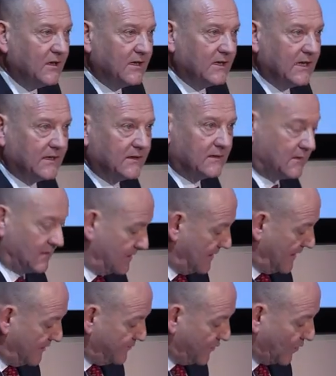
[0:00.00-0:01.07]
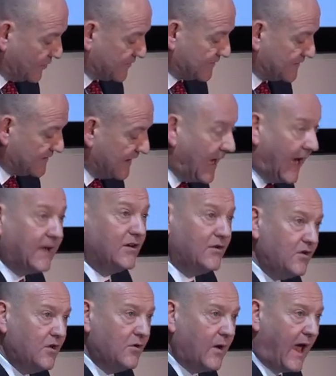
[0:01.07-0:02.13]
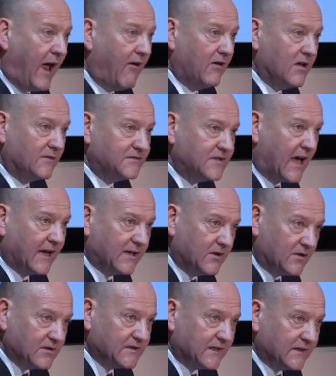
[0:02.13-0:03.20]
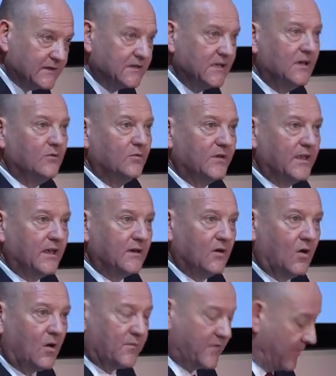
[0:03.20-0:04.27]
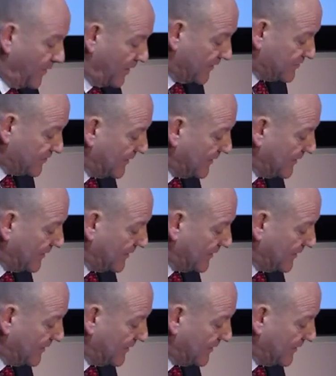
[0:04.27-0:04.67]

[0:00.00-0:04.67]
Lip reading: clinical importance and a new area of diagnostics within ophthalmology.